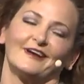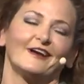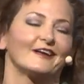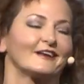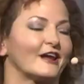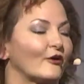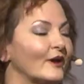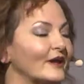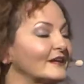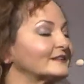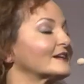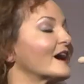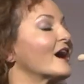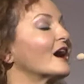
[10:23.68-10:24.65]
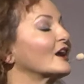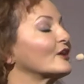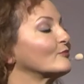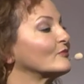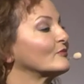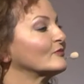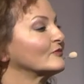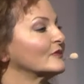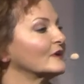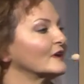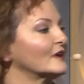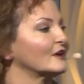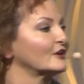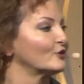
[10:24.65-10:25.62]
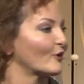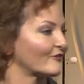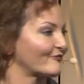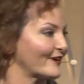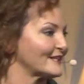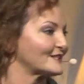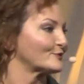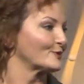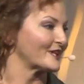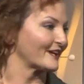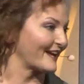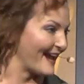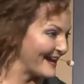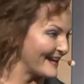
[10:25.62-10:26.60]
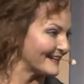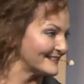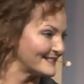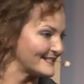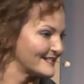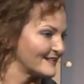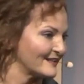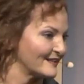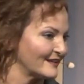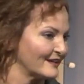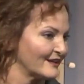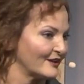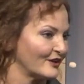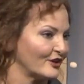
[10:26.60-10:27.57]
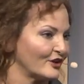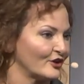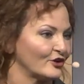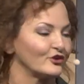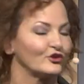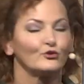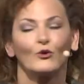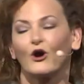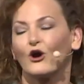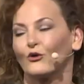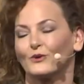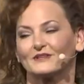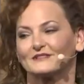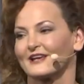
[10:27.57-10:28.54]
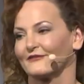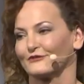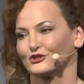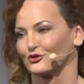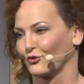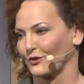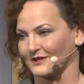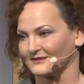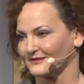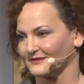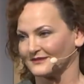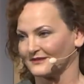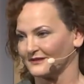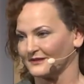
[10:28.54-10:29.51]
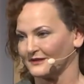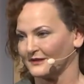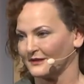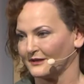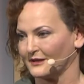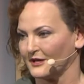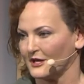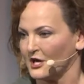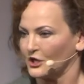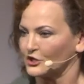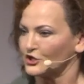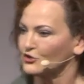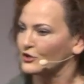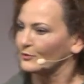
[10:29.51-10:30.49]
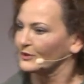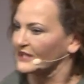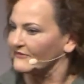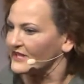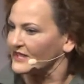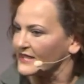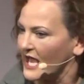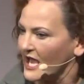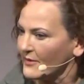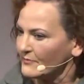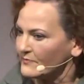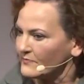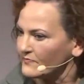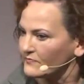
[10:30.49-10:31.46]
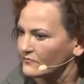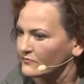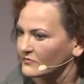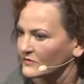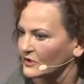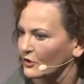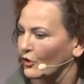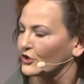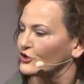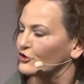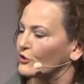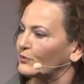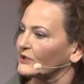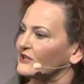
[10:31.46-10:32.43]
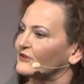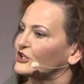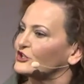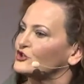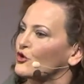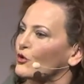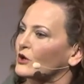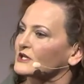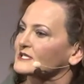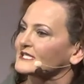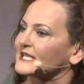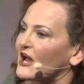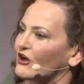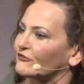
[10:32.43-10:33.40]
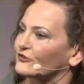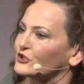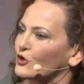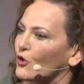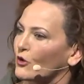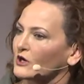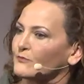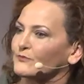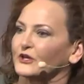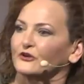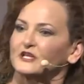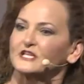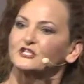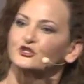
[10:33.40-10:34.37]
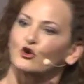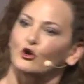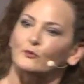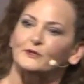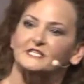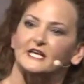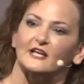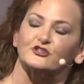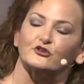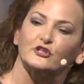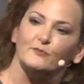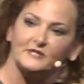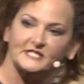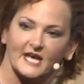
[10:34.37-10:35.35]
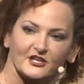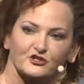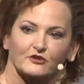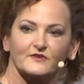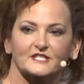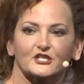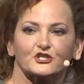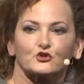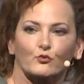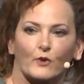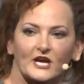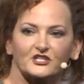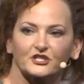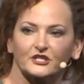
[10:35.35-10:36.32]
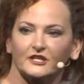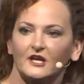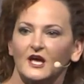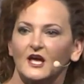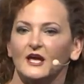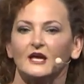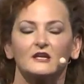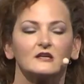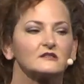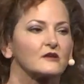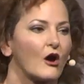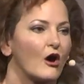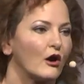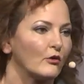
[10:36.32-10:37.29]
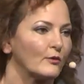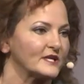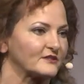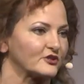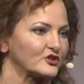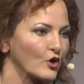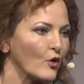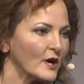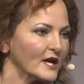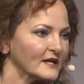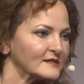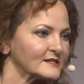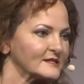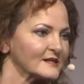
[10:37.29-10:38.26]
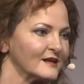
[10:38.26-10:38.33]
Now, anytime you are faced with a can't, you always have a choice. You could believe in them, or you could believe in yourself, your abilities, your potential, and the potential of the situation. It is always a choice.